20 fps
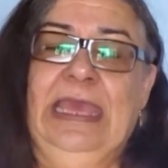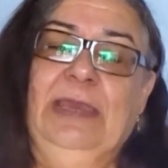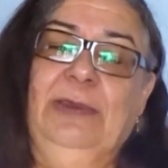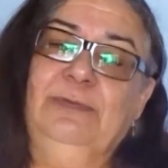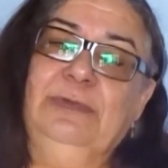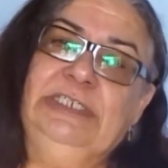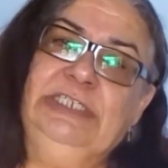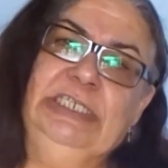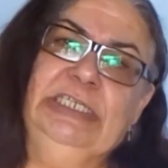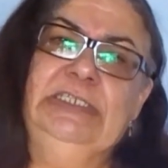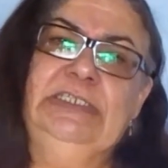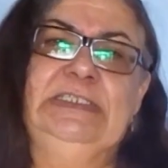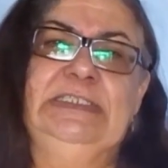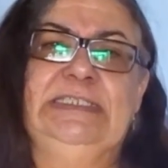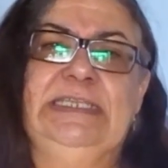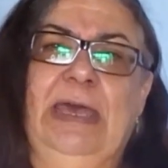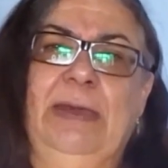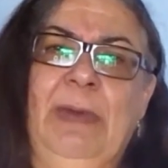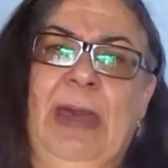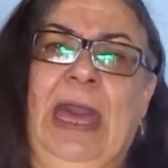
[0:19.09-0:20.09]
which is
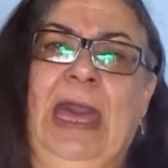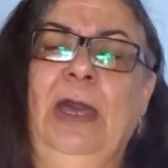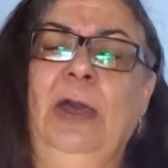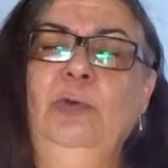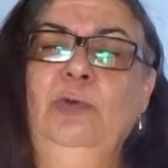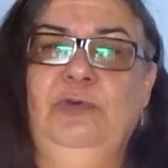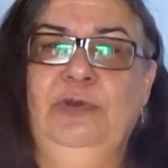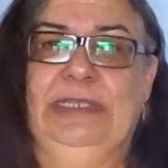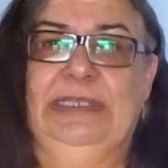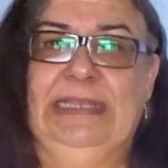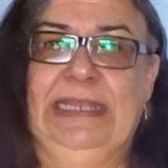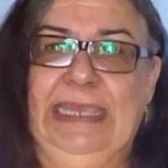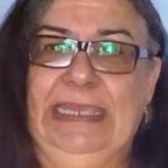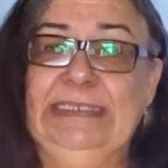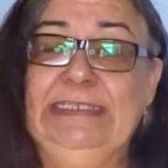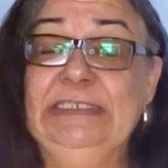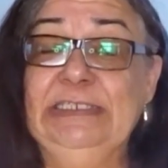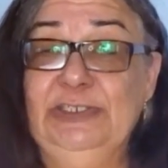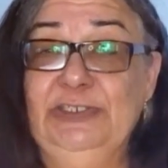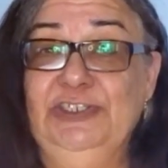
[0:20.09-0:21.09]
somehow
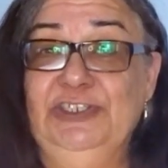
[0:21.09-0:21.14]
related